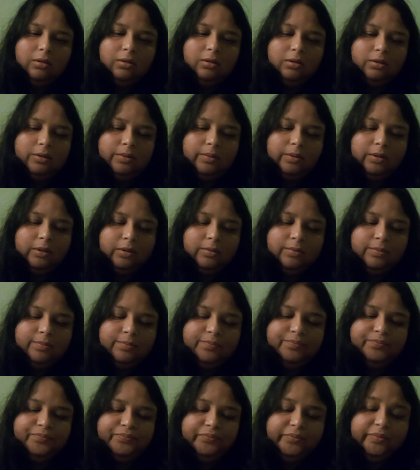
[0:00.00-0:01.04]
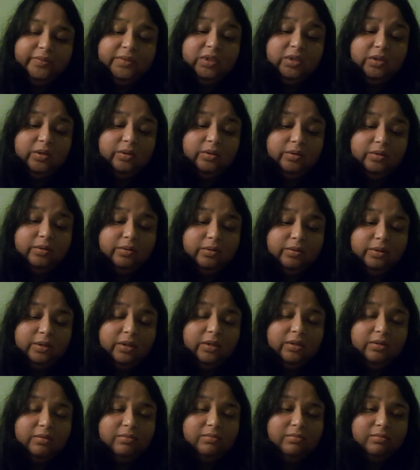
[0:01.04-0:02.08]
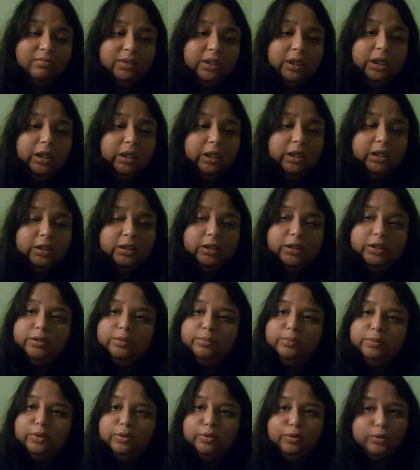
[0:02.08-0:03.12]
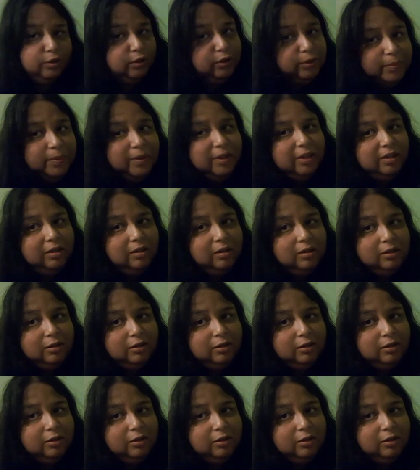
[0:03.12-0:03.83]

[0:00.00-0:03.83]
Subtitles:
Anyway, so yeah, this is me going to bed.